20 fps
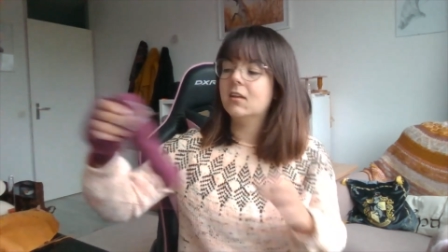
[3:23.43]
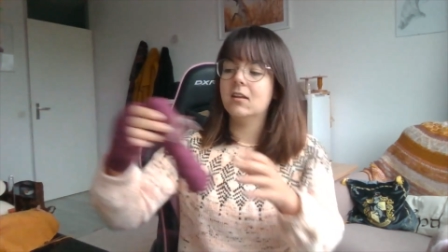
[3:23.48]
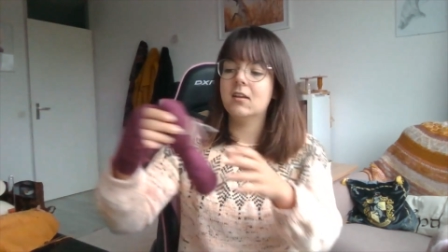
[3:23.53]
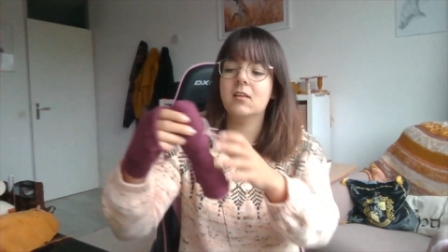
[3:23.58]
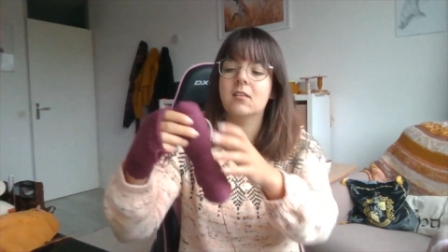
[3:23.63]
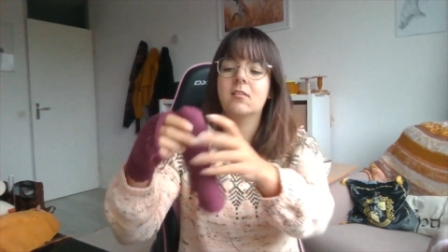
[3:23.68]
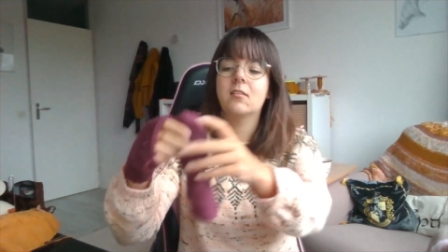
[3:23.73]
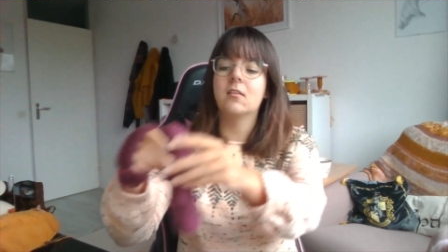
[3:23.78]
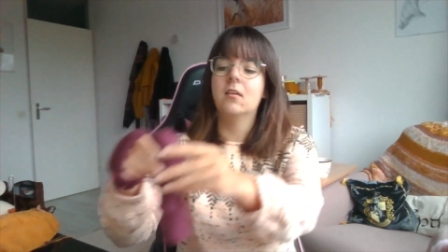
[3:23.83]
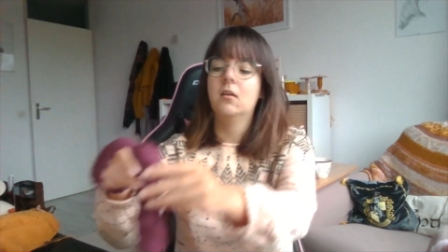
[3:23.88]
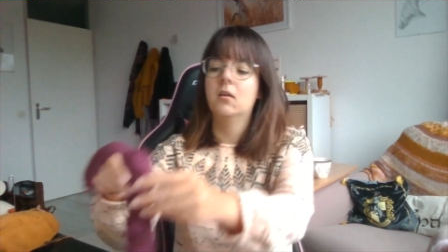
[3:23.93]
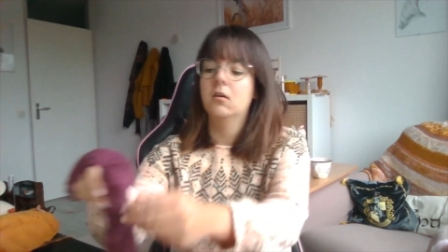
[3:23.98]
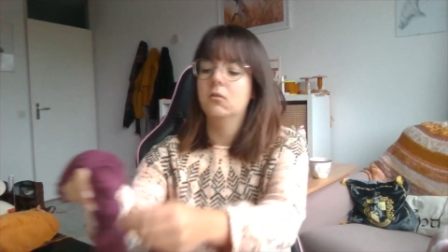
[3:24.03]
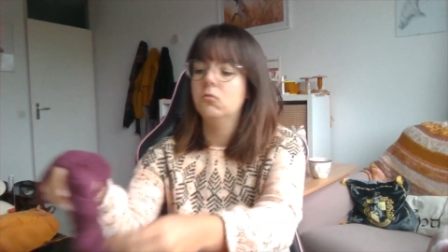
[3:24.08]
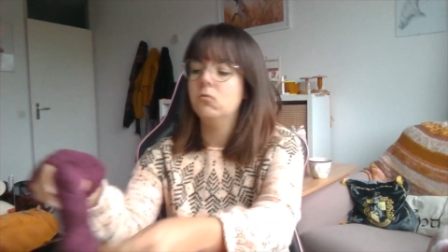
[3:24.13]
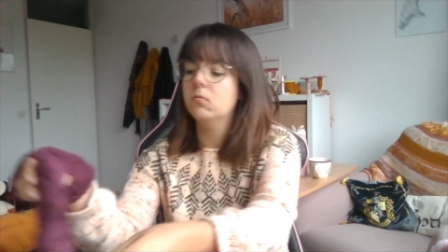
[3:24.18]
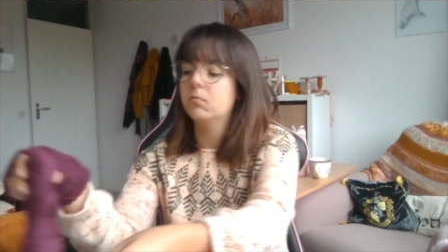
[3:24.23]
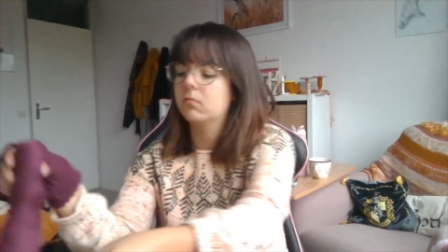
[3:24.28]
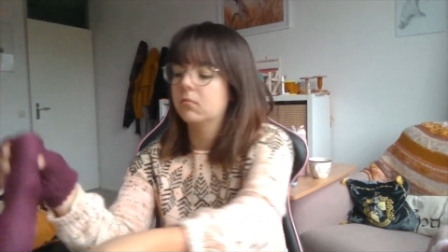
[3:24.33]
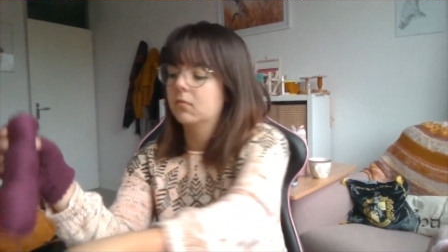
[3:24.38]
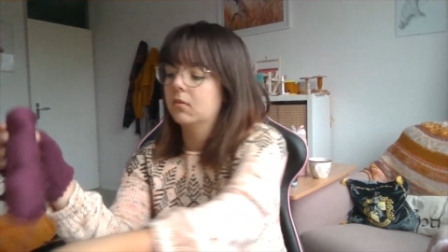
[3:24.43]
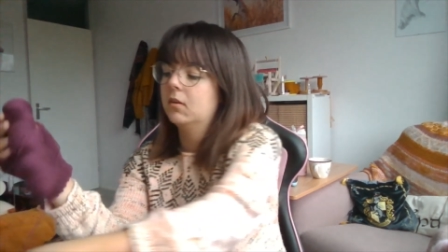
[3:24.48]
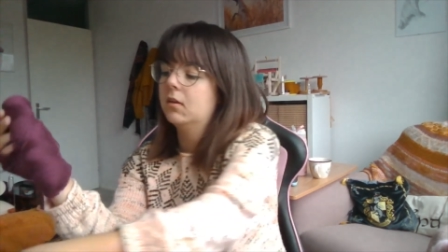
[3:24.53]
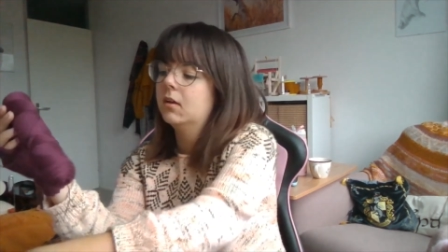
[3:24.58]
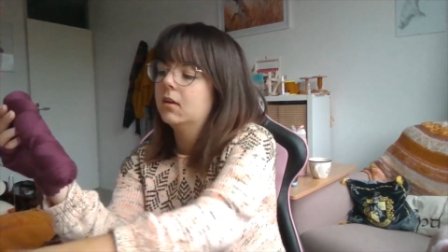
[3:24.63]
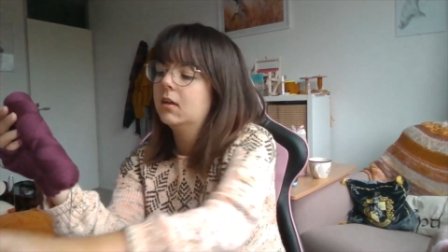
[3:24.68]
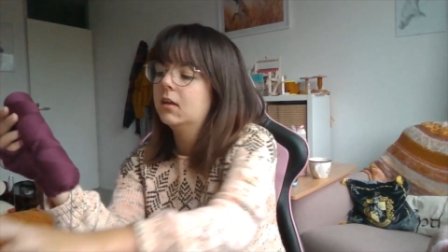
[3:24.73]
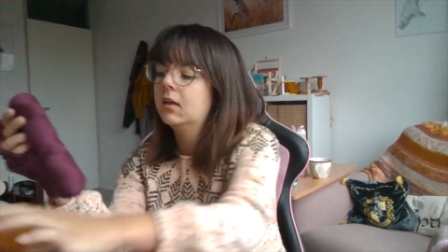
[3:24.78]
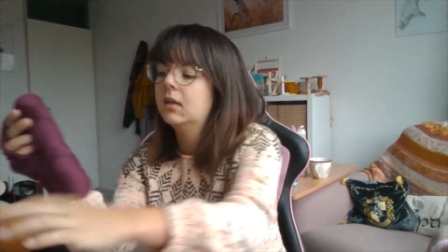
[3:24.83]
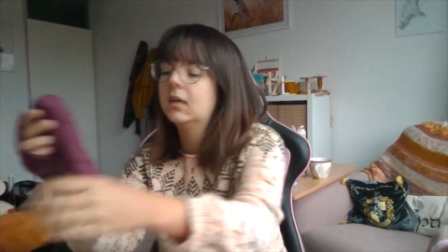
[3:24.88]
this
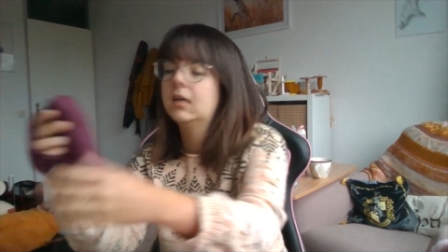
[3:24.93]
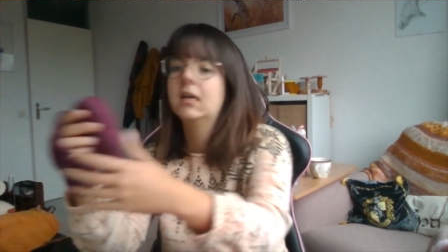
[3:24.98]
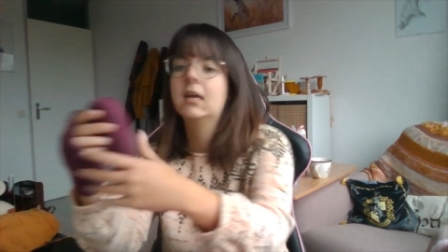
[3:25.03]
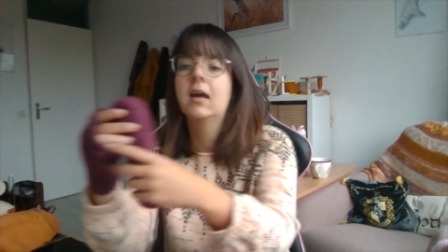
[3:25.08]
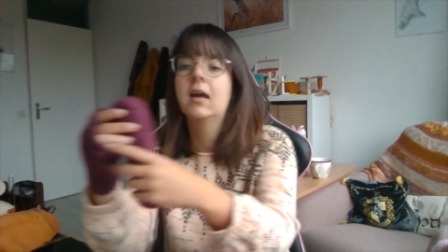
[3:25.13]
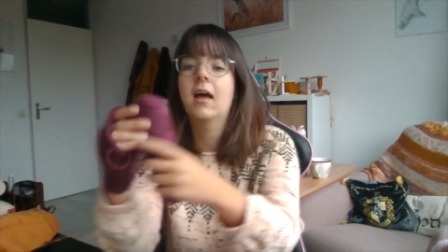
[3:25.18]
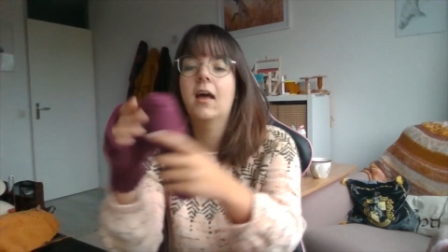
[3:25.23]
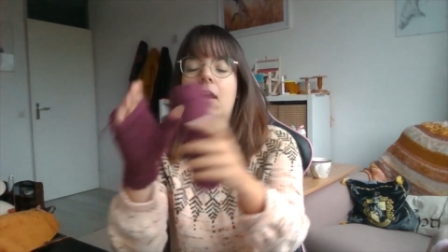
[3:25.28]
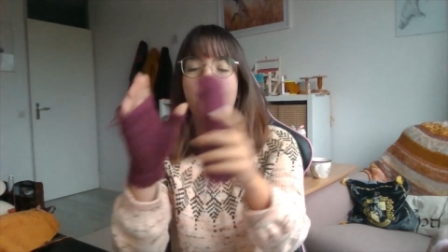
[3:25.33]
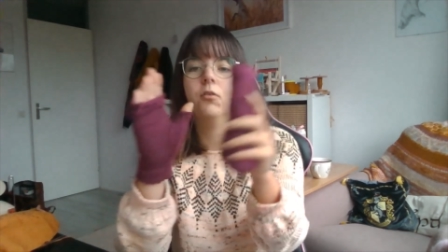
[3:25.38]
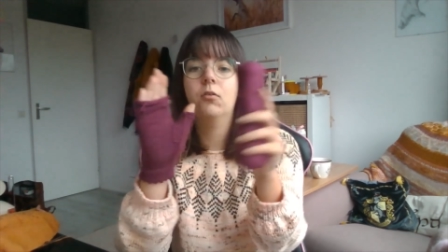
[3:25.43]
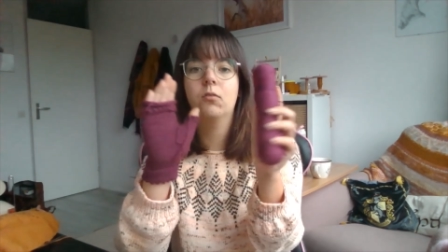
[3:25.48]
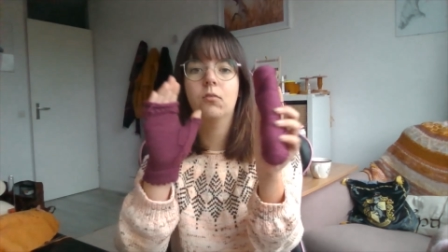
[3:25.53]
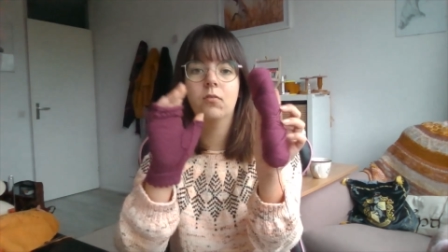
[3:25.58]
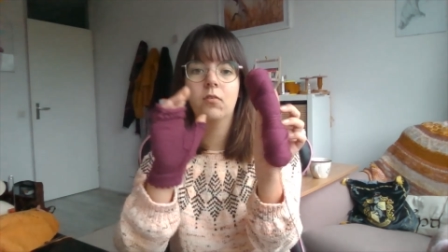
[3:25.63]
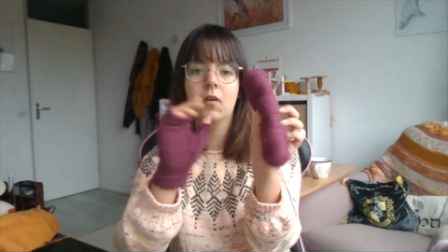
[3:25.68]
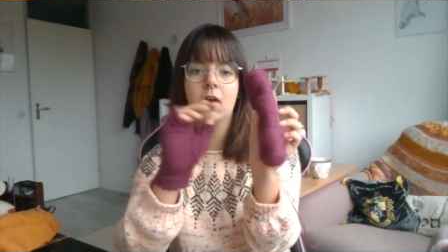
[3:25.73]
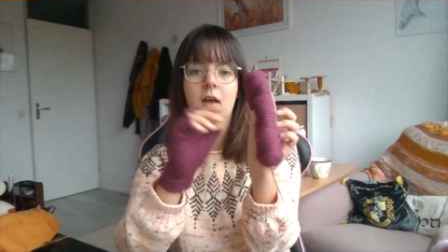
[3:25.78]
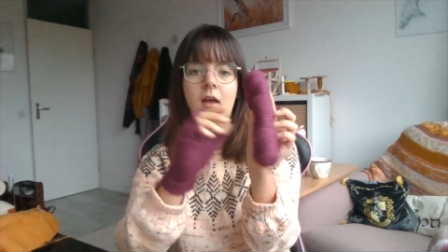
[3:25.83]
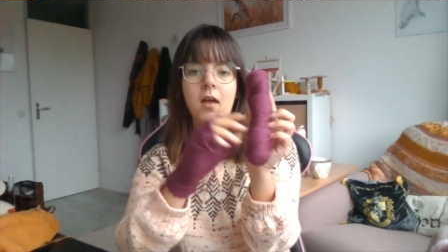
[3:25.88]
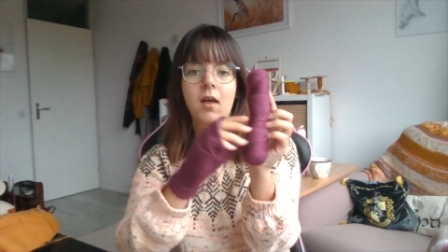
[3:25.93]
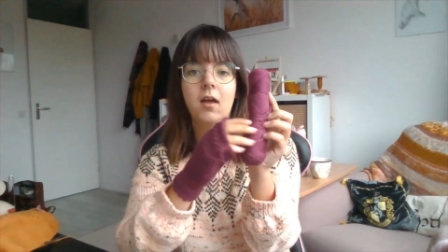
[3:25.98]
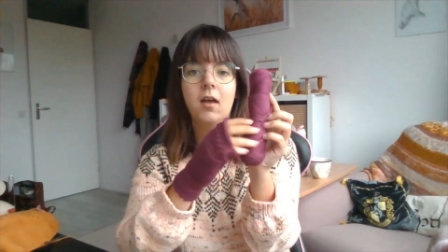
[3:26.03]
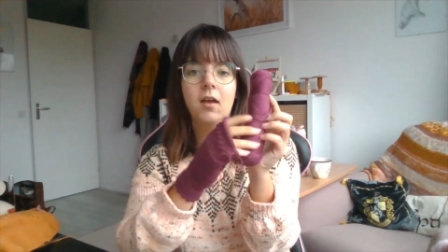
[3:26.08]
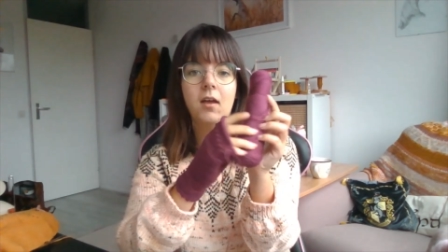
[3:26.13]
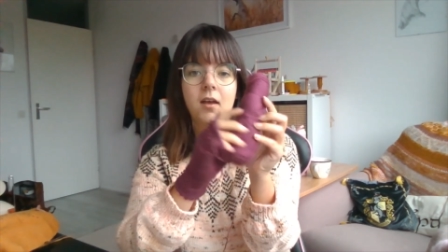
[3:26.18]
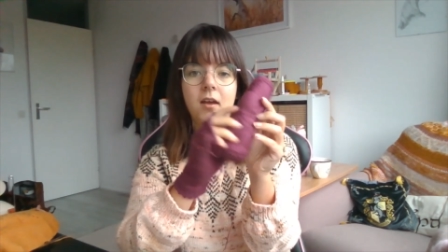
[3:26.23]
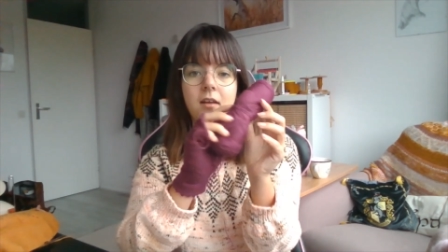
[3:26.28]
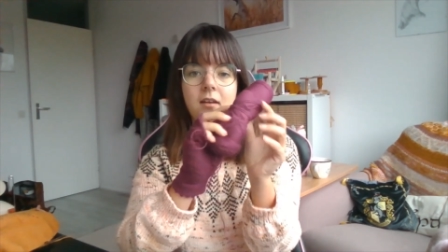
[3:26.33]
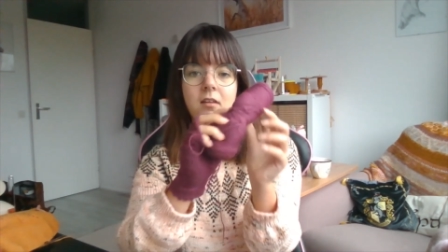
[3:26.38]
out of
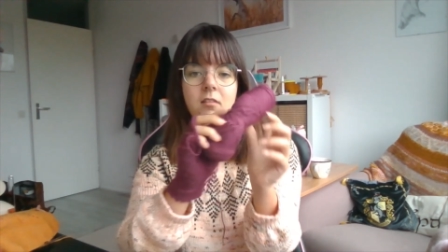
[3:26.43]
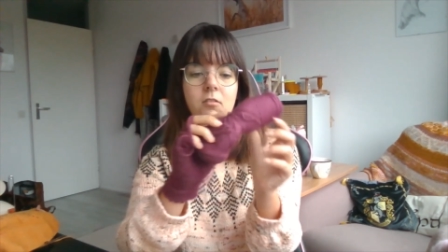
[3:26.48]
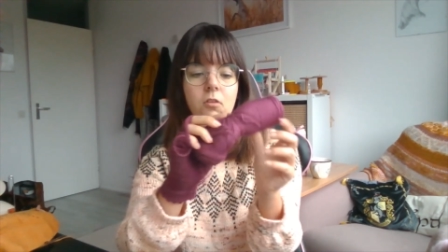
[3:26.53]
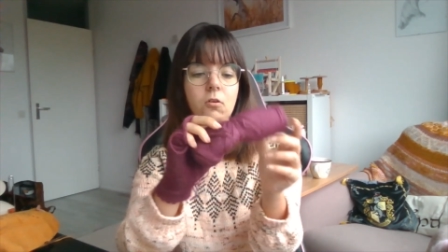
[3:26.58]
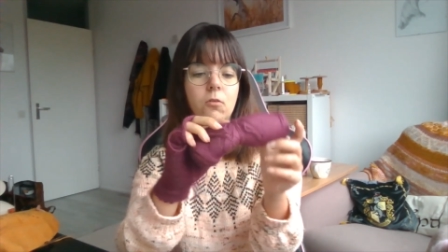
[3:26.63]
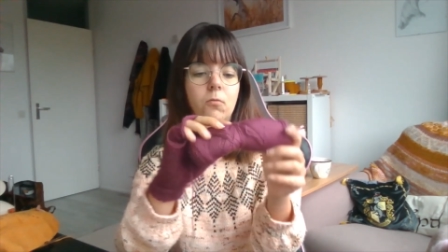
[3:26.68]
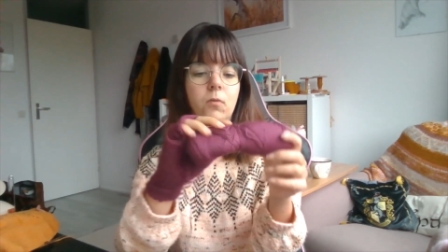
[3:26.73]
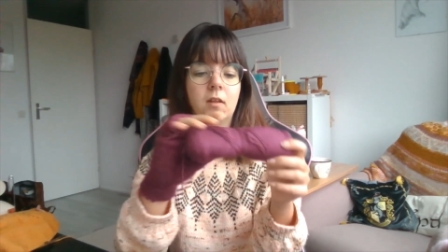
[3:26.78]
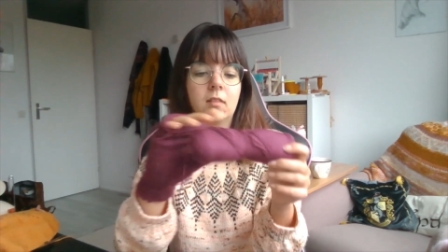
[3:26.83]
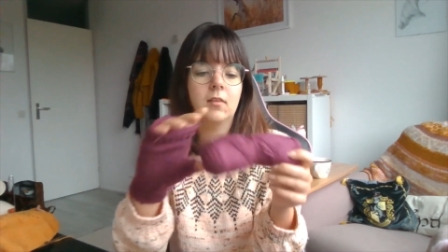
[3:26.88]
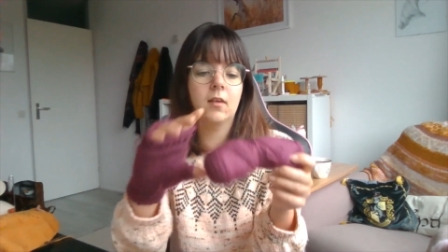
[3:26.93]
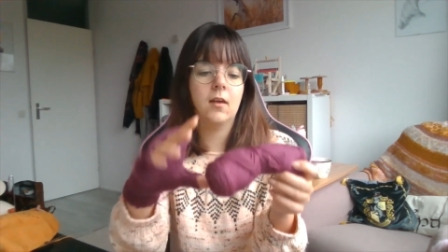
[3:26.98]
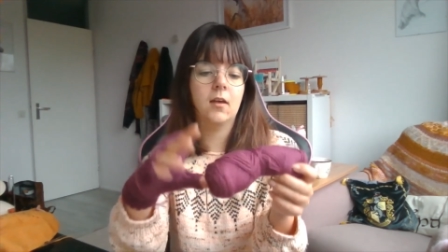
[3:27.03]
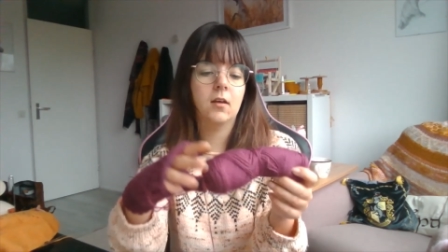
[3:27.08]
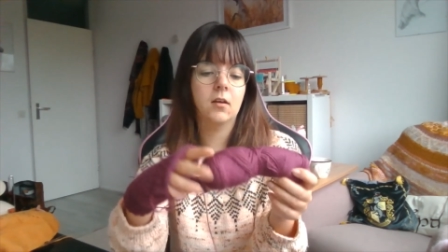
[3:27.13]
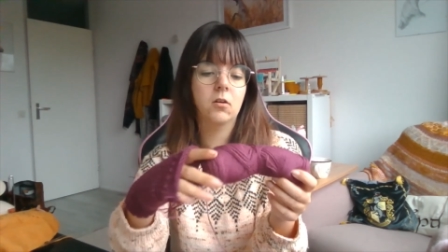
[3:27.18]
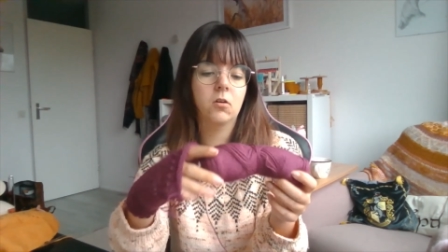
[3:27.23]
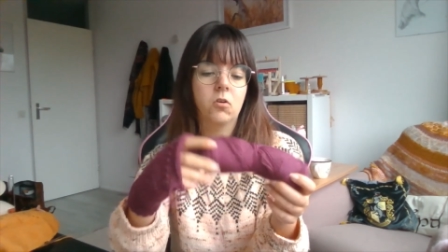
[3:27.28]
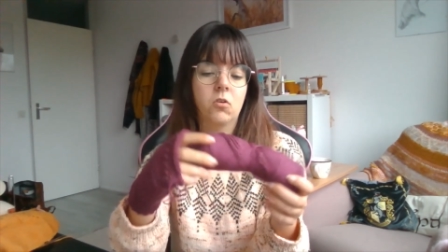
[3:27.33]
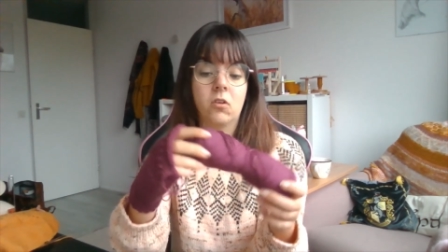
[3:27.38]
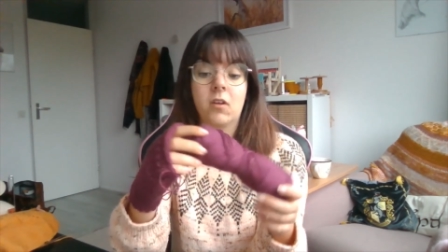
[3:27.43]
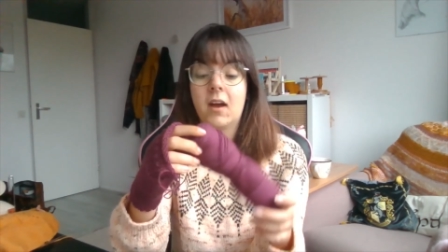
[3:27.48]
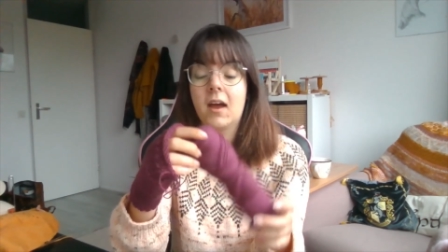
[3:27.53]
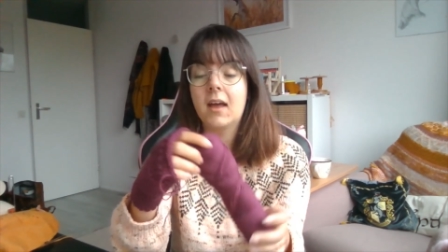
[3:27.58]
this Arreta color.